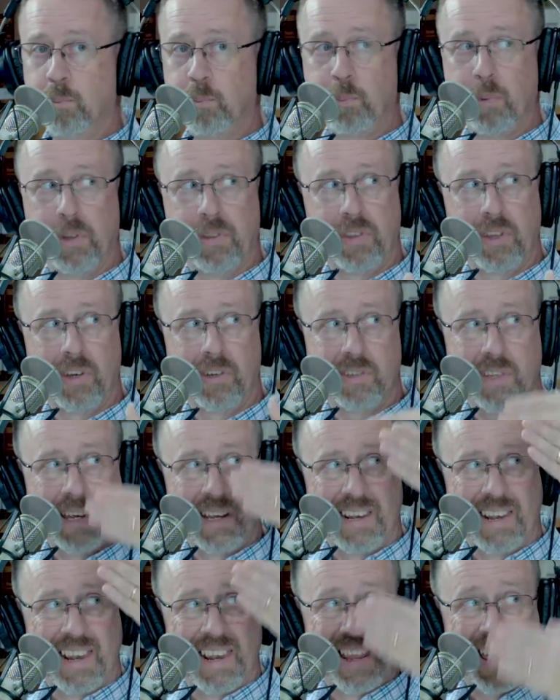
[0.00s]
But there's a
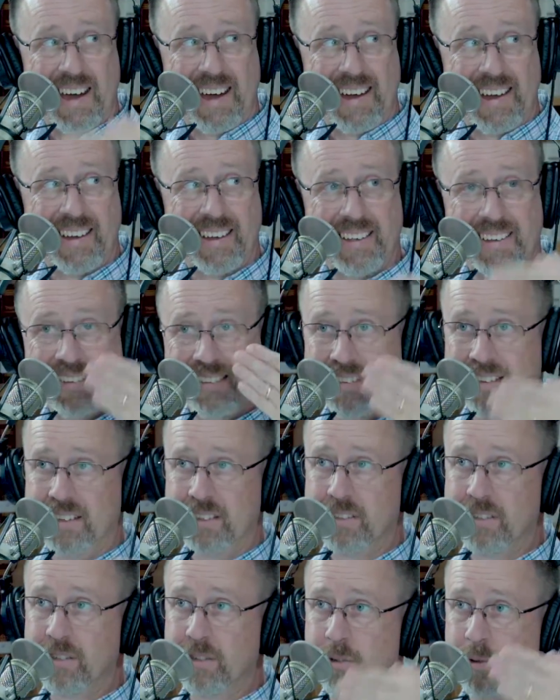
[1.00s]
line
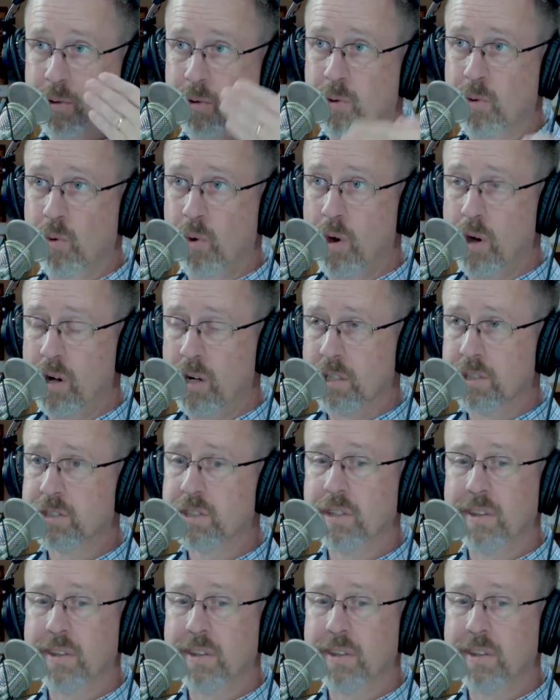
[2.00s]
that you cross,